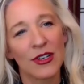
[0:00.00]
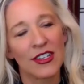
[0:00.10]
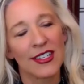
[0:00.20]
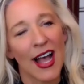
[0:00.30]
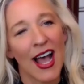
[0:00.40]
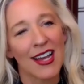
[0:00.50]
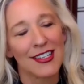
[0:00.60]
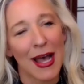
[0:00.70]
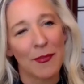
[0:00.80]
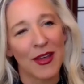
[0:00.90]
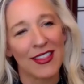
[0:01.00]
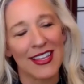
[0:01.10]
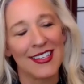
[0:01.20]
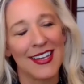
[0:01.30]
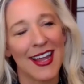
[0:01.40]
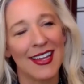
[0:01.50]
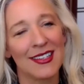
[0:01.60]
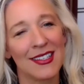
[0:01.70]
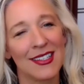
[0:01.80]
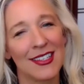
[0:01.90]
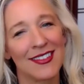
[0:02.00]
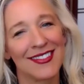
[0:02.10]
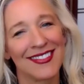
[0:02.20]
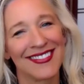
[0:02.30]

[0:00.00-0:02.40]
which is a hot topic these days.